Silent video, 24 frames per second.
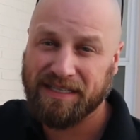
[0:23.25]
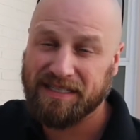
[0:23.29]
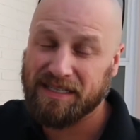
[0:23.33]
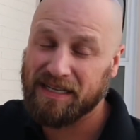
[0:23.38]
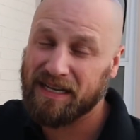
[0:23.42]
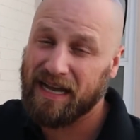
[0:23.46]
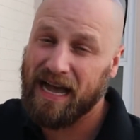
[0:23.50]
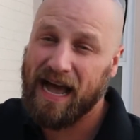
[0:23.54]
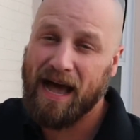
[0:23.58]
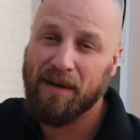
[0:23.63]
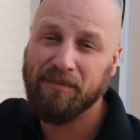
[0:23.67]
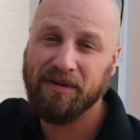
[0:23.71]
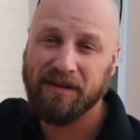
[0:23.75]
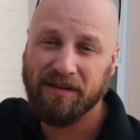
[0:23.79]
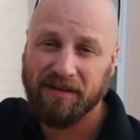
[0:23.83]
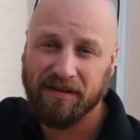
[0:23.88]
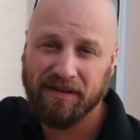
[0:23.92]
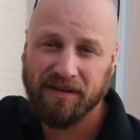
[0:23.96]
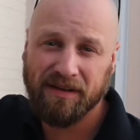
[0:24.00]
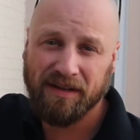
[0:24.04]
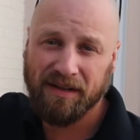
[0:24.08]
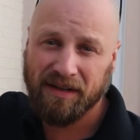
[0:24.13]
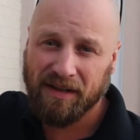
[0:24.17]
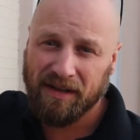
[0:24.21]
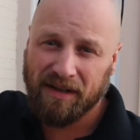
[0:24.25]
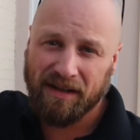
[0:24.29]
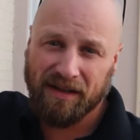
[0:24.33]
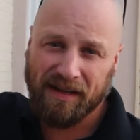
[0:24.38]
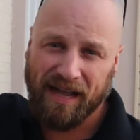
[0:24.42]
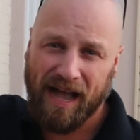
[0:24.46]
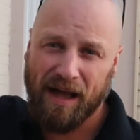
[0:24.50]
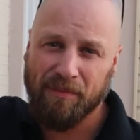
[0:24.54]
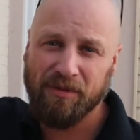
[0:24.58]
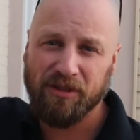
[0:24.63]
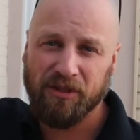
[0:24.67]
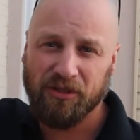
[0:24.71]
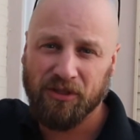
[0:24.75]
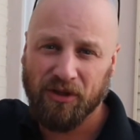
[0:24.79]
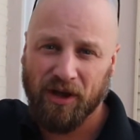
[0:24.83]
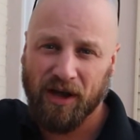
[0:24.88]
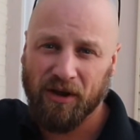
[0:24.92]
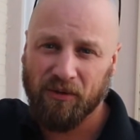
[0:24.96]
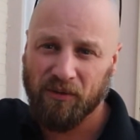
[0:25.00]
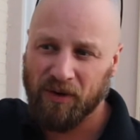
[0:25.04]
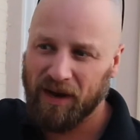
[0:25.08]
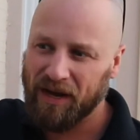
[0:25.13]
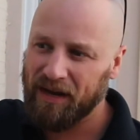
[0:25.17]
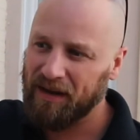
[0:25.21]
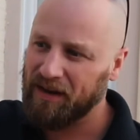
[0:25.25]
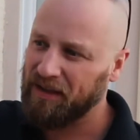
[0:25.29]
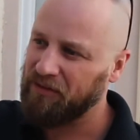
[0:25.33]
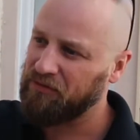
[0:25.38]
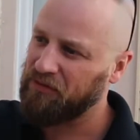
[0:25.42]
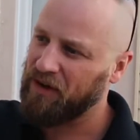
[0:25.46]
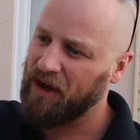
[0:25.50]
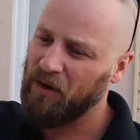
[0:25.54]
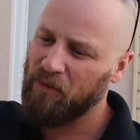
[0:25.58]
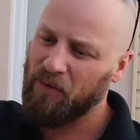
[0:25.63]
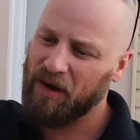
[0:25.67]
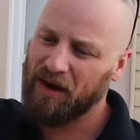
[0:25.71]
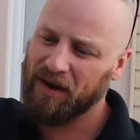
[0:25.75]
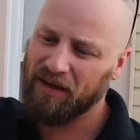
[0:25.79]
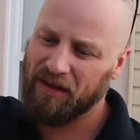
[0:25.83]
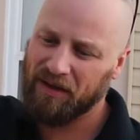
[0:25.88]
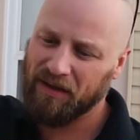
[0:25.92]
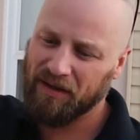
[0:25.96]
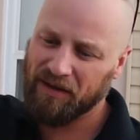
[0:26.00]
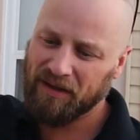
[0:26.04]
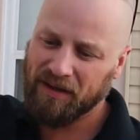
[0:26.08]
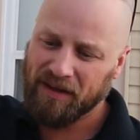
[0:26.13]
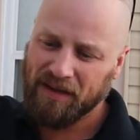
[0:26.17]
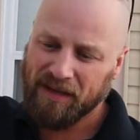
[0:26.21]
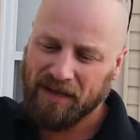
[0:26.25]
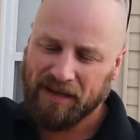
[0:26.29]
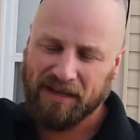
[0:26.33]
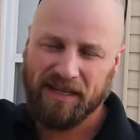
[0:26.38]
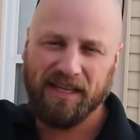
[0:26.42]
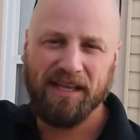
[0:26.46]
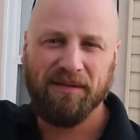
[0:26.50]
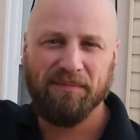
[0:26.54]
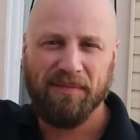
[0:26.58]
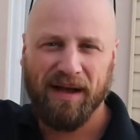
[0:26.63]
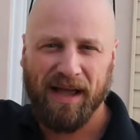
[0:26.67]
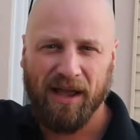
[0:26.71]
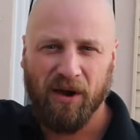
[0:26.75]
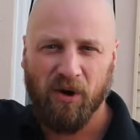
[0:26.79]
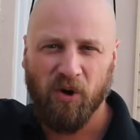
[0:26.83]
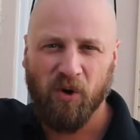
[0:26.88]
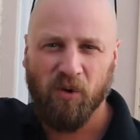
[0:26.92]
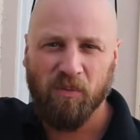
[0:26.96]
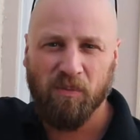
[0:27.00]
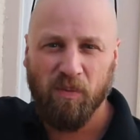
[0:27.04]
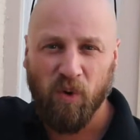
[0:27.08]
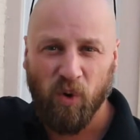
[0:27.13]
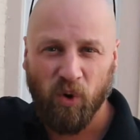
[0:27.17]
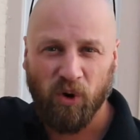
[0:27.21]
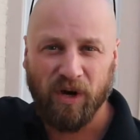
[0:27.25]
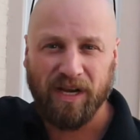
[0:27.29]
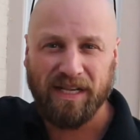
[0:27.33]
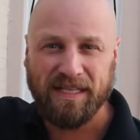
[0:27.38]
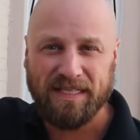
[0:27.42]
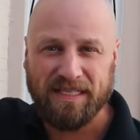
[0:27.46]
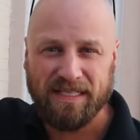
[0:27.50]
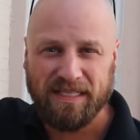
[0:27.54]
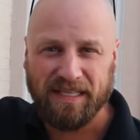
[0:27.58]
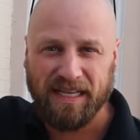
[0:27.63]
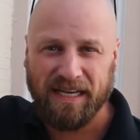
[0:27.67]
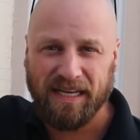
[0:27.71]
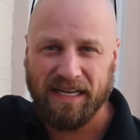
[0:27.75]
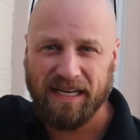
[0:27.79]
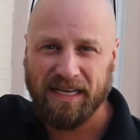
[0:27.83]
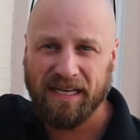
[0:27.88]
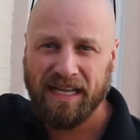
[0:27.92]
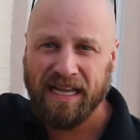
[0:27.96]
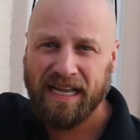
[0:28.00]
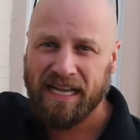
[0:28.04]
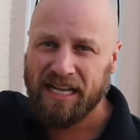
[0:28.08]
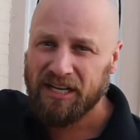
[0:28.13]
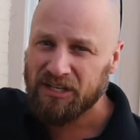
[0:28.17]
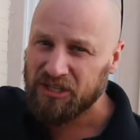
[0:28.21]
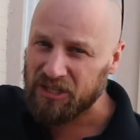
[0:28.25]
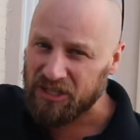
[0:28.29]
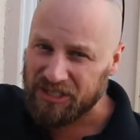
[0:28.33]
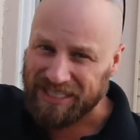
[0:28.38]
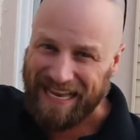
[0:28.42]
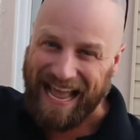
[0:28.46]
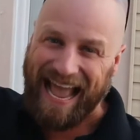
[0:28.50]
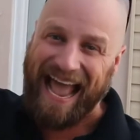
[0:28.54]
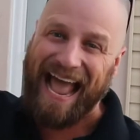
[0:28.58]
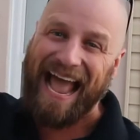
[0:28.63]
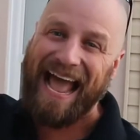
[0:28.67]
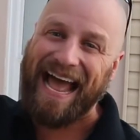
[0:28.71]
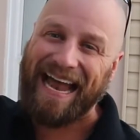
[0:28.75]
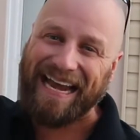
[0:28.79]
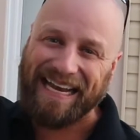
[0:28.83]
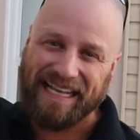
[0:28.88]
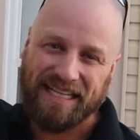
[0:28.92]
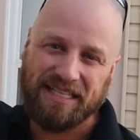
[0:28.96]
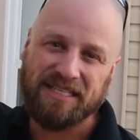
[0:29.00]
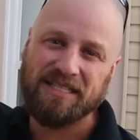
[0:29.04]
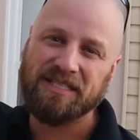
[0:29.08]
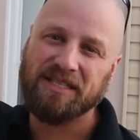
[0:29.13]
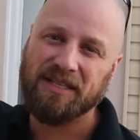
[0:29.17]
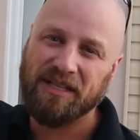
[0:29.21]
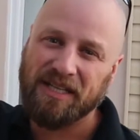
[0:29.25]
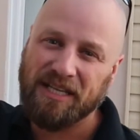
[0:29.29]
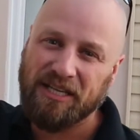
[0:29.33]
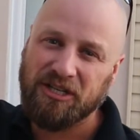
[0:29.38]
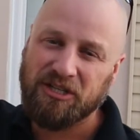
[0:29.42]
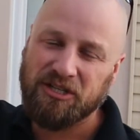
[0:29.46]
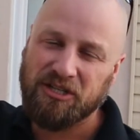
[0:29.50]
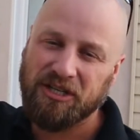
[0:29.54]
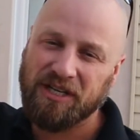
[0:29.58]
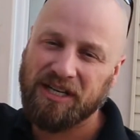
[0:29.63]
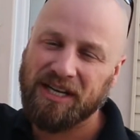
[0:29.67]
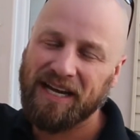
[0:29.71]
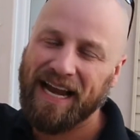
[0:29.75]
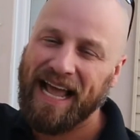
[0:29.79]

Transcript: It's a common thought, right? If I want to keep my home more insulated, just add insulation.